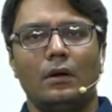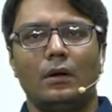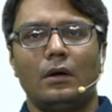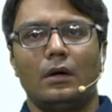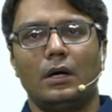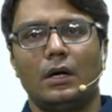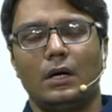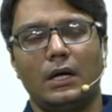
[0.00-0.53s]

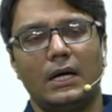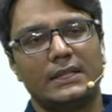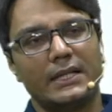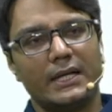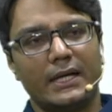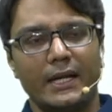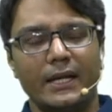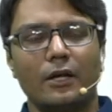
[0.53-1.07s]

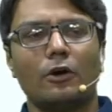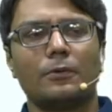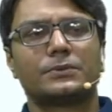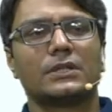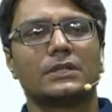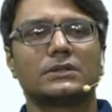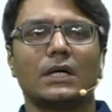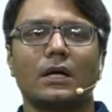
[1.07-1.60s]
other career
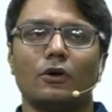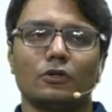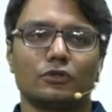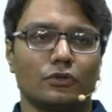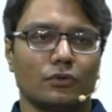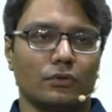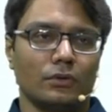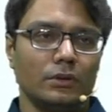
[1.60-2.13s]
options are
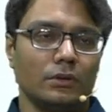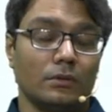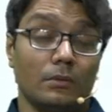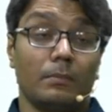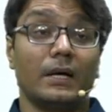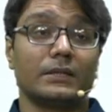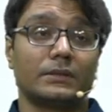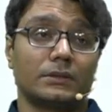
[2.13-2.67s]
also good,
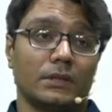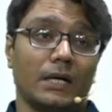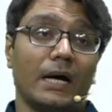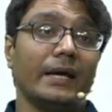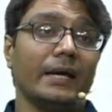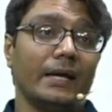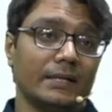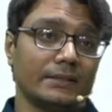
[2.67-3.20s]
but
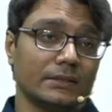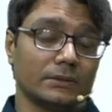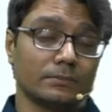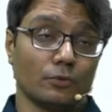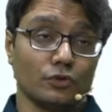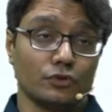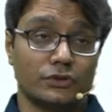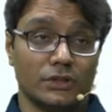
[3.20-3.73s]
IAS is
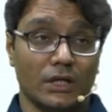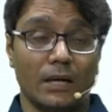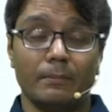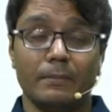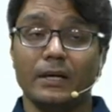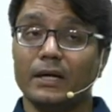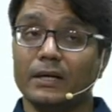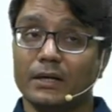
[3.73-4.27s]
most
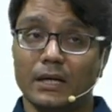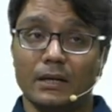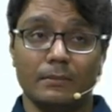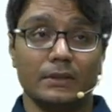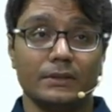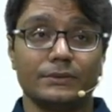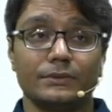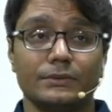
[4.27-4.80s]
charming and
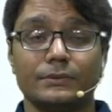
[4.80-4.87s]
glamorous.